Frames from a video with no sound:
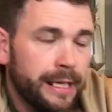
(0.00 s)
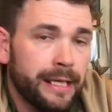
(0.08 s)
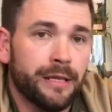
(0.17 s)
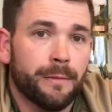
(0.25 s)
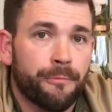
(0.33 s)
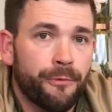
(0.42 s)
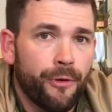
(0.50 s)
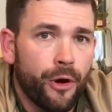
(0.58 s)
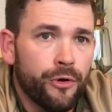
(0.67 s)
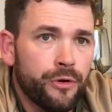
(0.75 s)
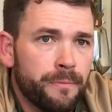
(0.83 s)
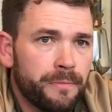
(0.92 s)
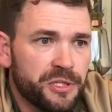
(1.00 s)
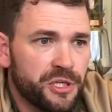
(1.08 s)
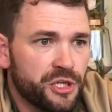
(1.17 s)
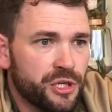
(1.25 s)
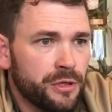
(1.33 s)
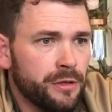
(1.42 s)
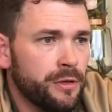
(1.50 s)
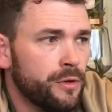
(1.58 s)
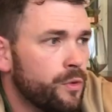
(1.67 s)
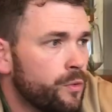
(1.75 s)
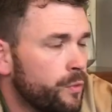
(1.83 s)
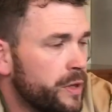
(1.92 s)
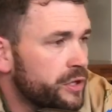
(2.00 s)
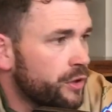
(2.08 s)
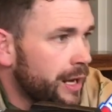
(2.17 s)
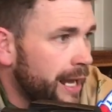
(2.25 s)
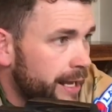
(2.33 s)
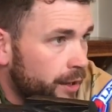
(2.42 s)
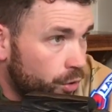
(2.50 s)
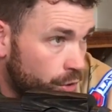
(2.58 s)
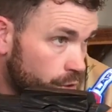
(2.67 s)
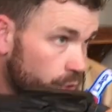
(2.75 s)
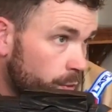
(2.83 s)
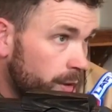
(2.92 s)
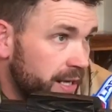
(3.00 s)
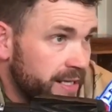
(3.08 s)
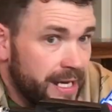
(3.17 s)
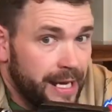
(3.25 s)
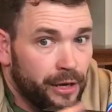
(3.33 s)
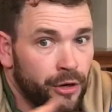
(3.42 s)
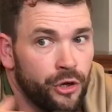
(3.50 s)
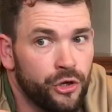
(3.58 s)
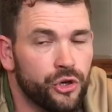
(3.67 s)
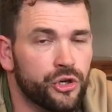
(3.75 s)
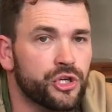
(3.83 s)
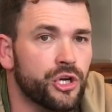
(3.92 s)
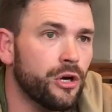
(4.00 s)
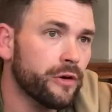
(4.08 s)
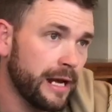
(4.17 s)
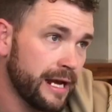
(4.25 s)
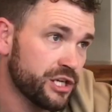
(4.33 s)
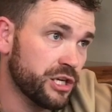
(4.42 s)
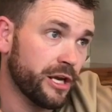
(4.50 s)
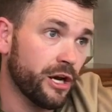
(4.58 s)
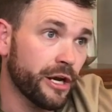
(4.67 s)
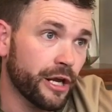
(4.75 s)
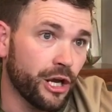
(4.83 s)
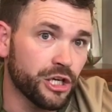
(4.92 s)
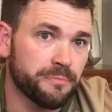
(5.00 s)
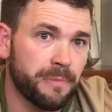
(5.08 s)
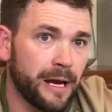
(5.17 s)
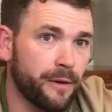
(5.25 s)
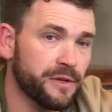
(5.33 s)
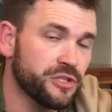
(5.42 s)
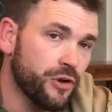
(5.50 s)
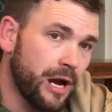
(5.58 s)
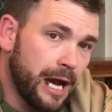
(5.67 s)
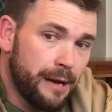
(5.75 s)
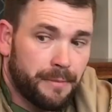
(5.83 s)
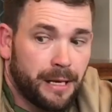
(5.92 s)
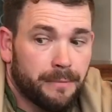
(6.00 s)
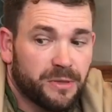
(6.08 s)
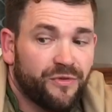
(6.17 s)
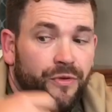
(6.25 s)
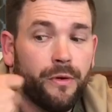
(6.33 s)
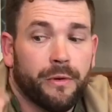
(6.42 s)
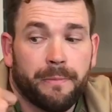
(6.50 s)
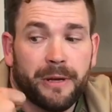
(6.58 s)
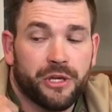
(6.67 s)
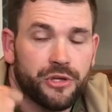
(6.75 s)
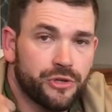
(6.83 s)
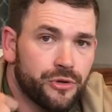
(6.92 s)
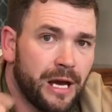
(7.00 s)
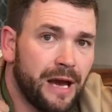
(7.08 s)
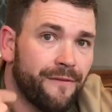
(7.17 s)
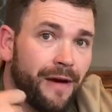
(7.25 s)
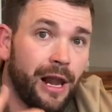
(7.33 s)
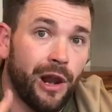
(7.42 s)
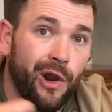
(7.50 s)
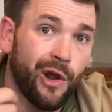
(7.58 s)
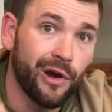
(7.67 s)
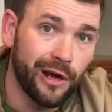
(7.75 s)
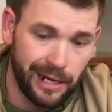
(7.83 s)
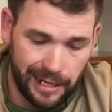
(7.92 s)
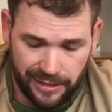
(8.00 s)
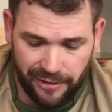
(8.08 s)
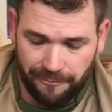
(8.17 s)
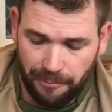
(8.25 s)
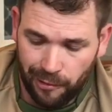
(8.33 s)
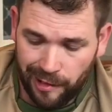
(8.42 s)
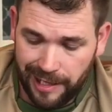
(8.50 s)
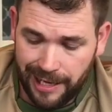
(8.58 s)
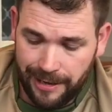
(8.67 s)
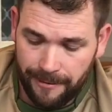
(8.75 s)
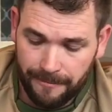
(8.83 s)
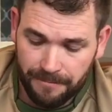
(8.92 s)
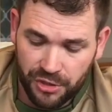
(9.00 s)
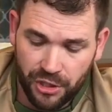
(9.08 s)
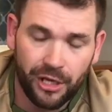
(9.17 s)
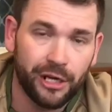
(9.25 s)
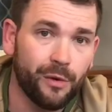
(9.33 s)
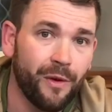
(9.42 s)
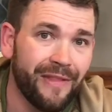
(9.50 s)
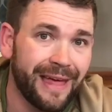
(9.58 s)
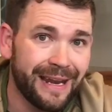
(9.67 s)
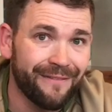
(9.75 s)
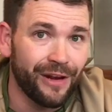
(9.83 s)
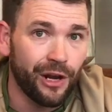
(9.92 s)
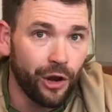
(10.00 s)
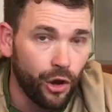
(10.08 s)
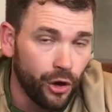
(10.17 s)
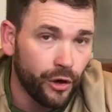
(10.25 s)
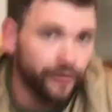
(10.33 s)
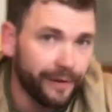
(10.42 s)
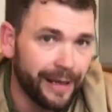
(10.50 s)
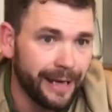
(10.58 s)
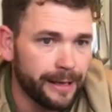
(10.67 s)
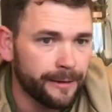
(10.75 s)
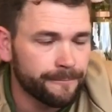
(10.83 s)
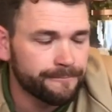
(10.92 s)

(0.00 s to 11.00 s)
In the prone position, when you're laying all the way down, your shoulder actually kind of goes backwards, your arm comes forward, but you do have a longer length of pull again. So you're going to want that even longer again.